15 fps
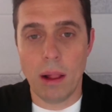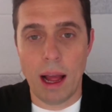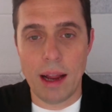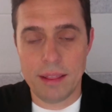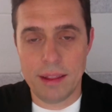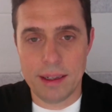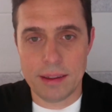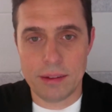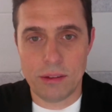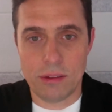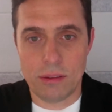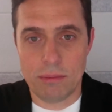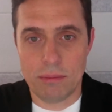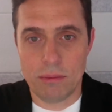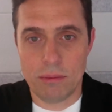I think
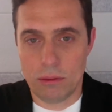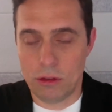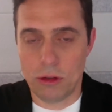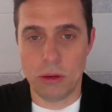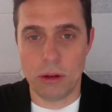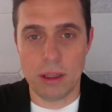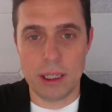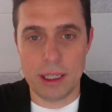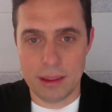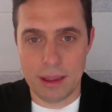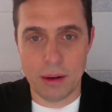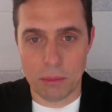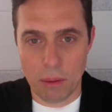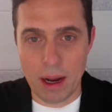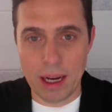it's certainly
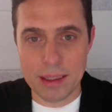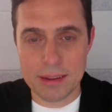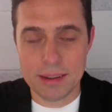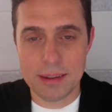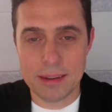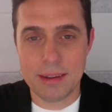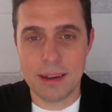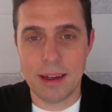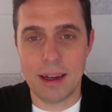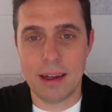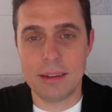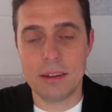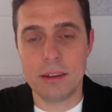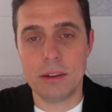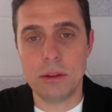their right
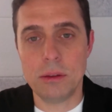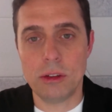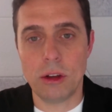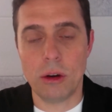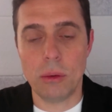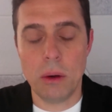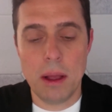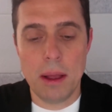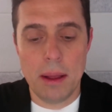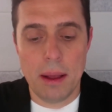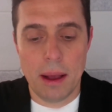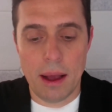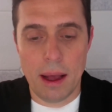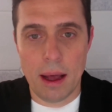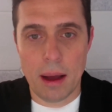to do so,
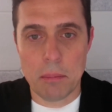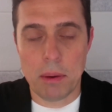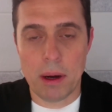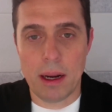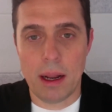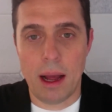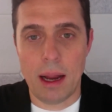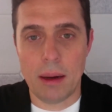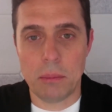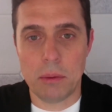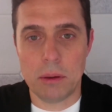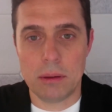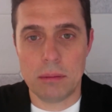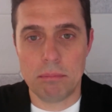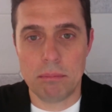but I
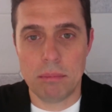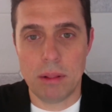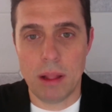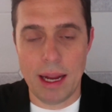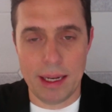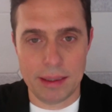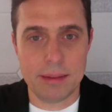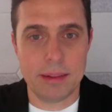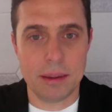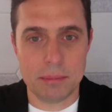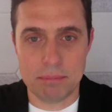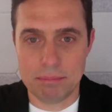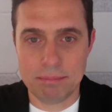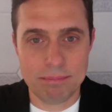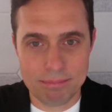would like the
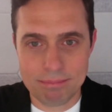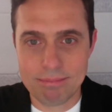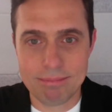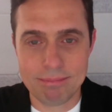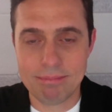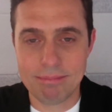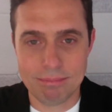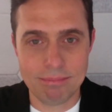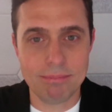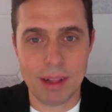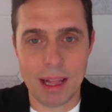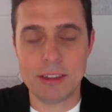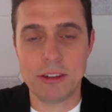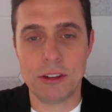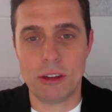
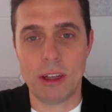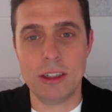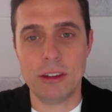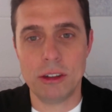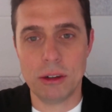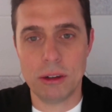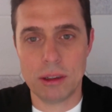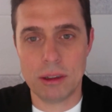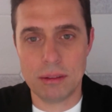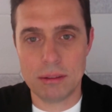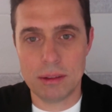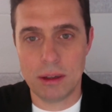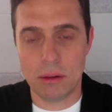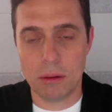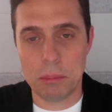legislature and,
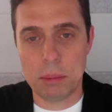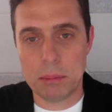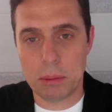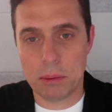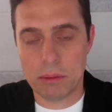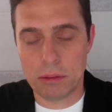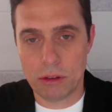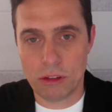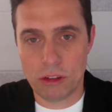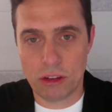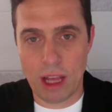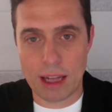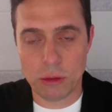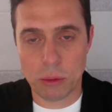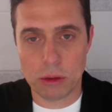you know, the people of
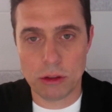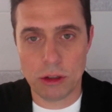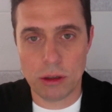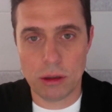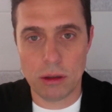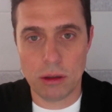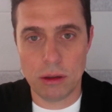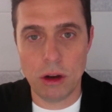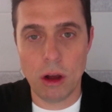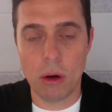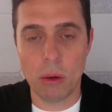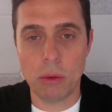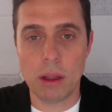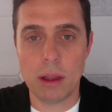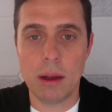Saskatchewan to
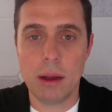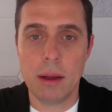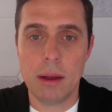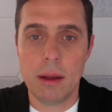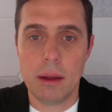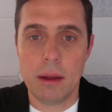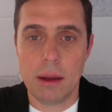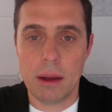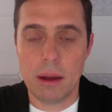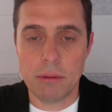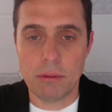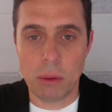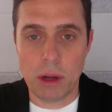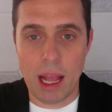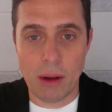know that
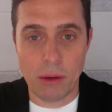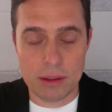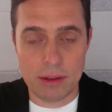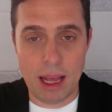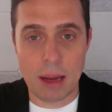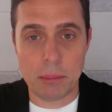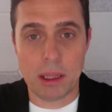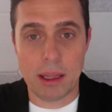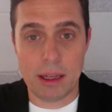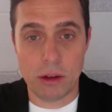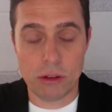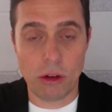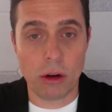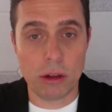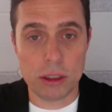vote counting
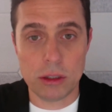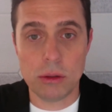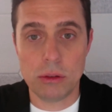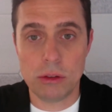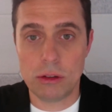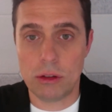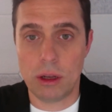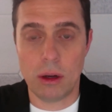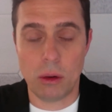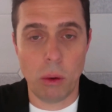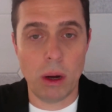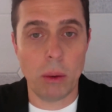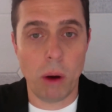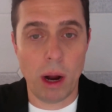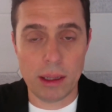tabulators are used
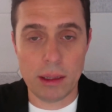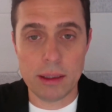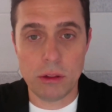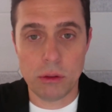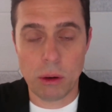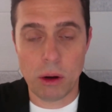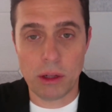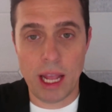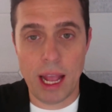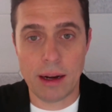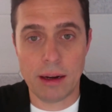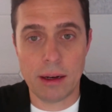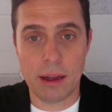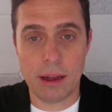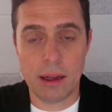quite widely throughout
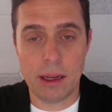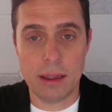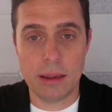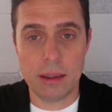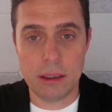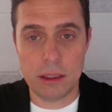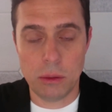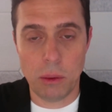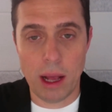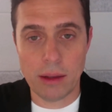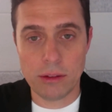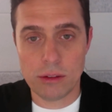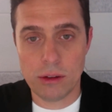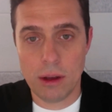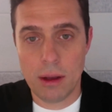Canada and the U.S.